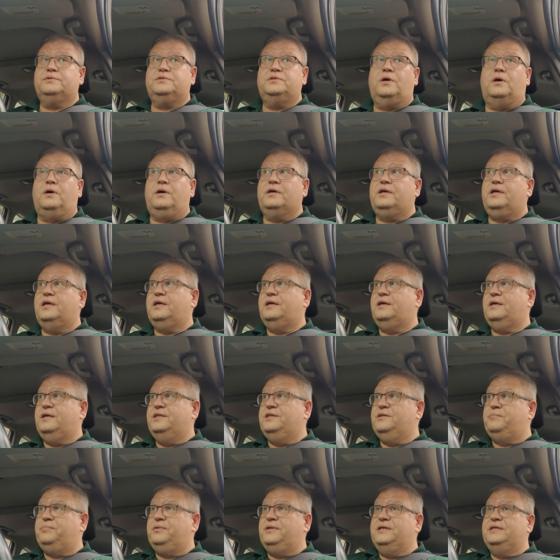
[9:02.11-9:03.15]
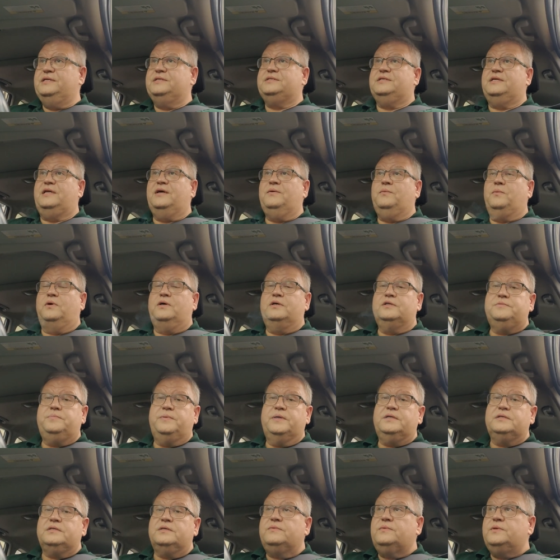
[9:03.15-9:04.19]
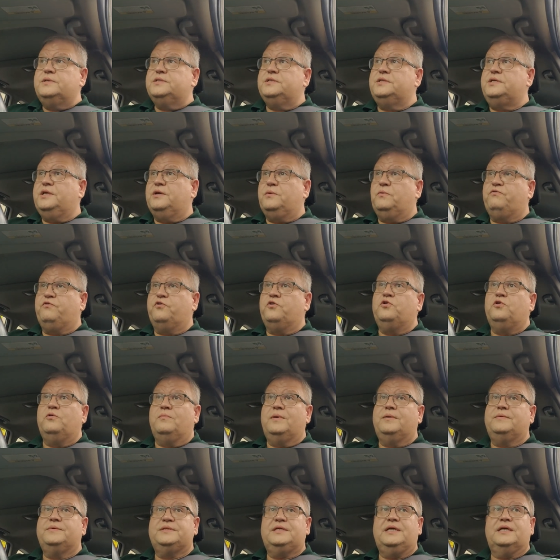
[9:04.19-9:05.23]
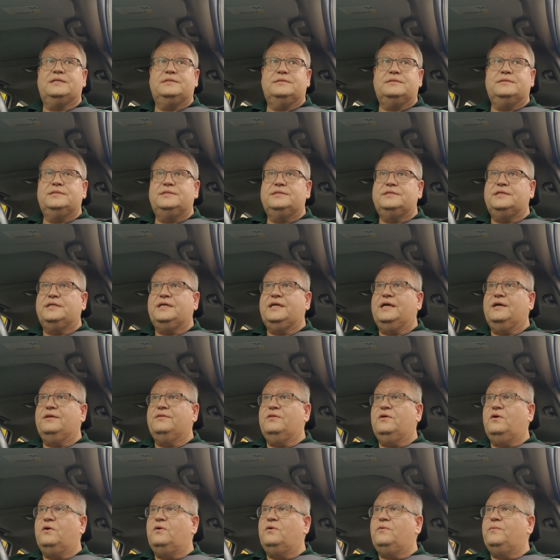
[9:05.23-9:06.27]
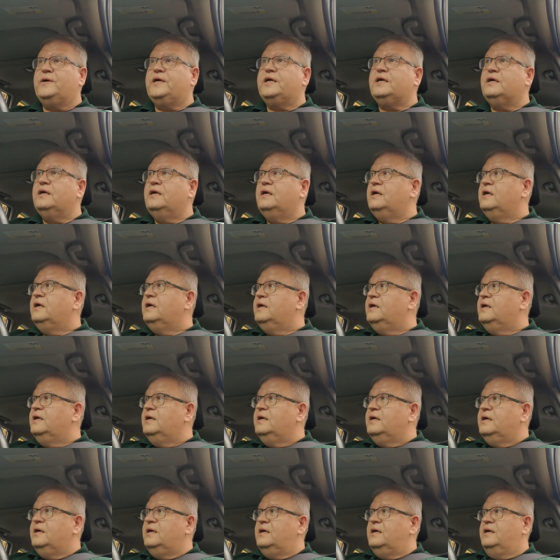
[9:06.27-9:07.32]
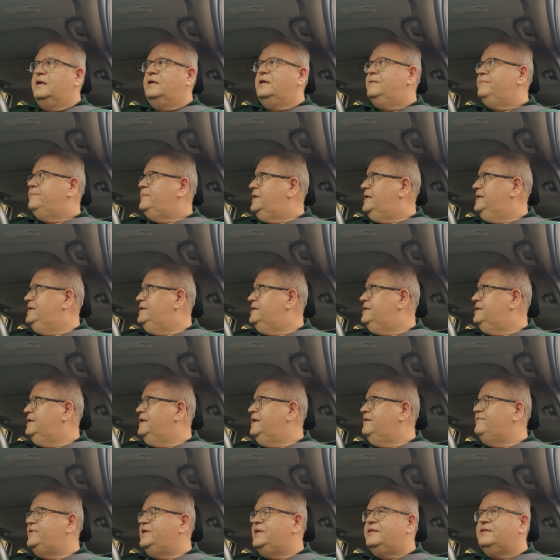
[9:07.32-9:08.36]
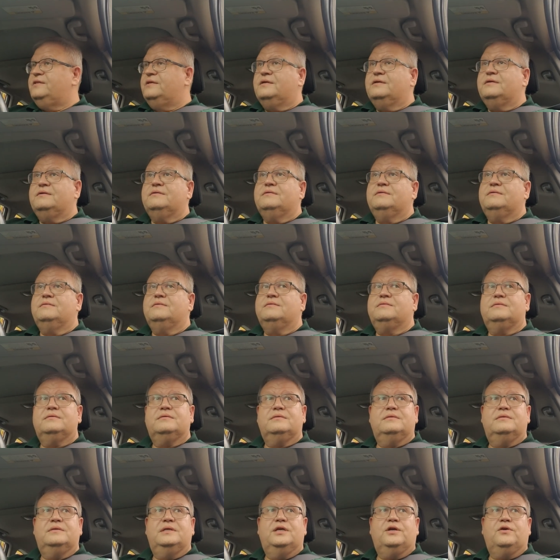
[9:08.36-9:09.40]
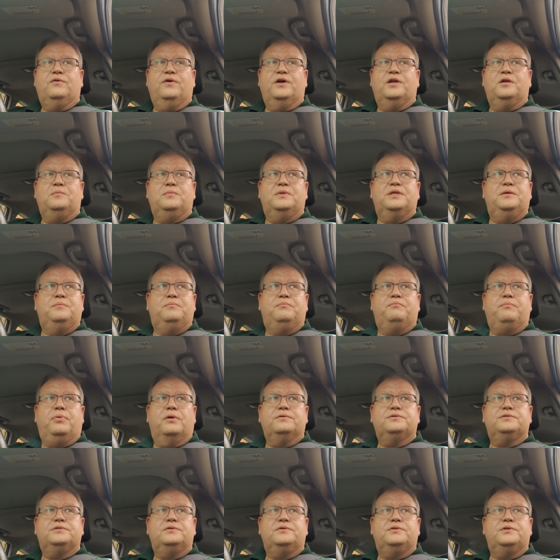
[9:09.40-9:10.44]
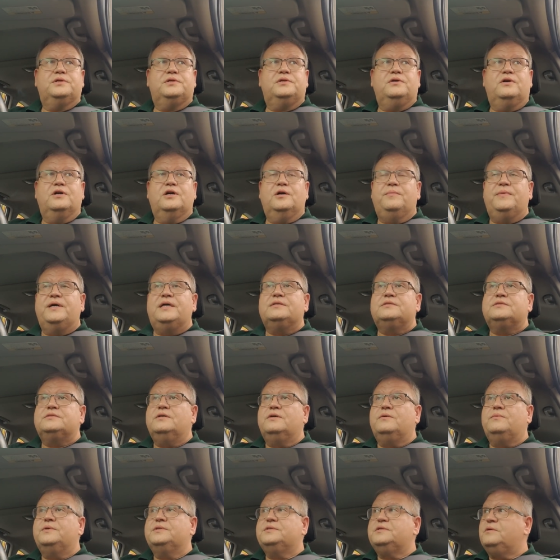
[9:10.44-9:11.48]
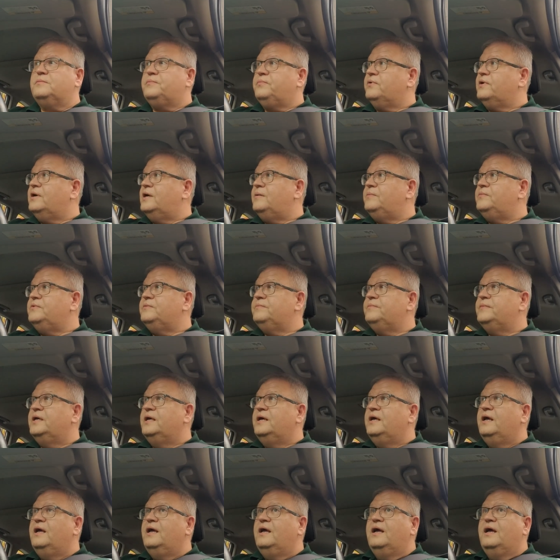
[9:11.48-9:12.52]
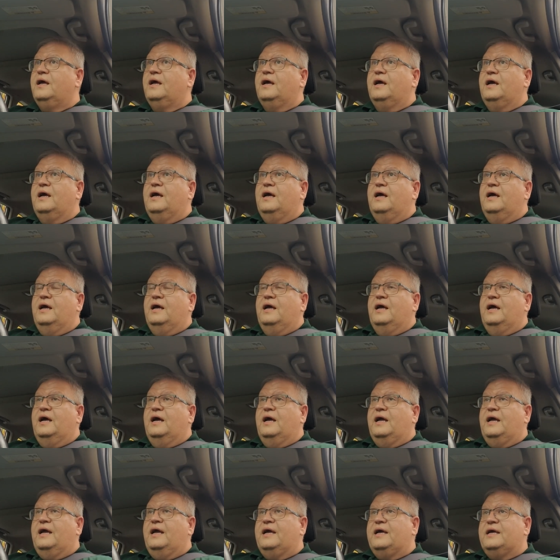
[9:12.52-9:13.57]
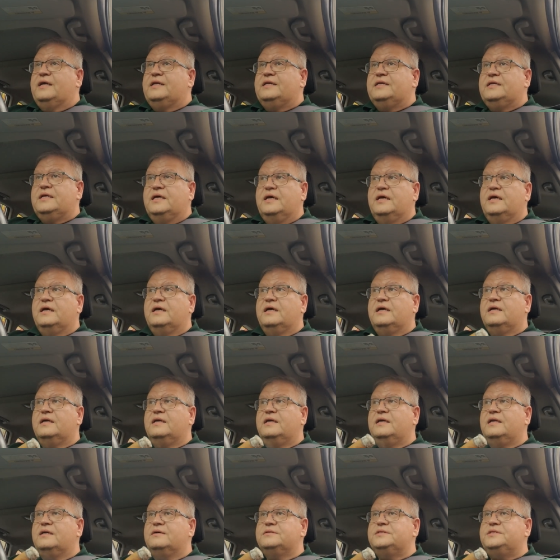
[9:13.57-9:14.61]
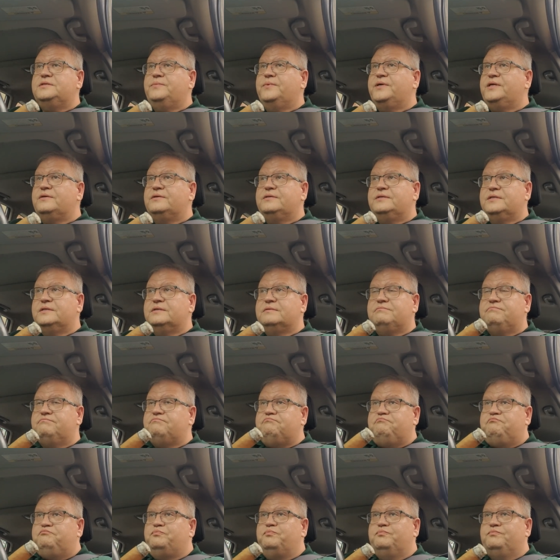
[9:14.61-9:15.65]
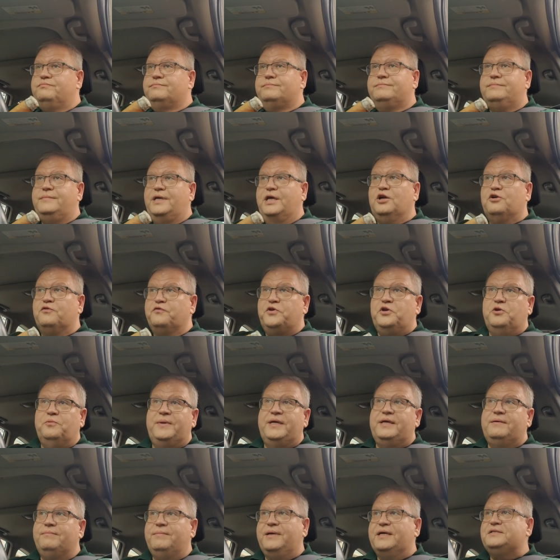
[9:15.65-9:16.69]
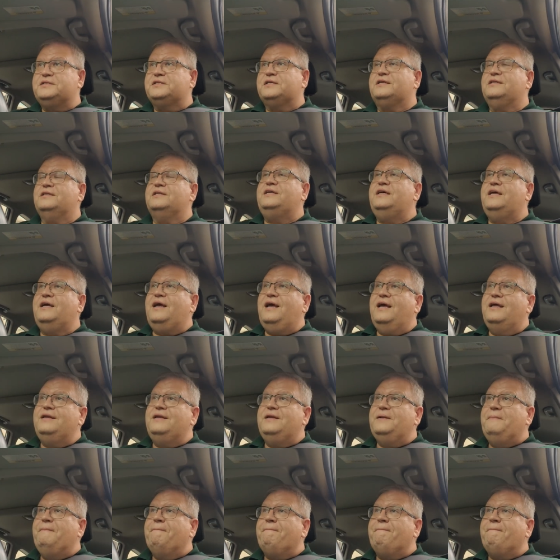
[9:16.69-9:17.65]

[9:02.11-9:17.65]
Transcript: talking in the place that I was, because I wasn't in a room, I was actually sitting out in the hallway. Um, I didn't have anything incredibly personal to talk about, so it wasn't a problem. And, you know, she went on to interview me, basically. And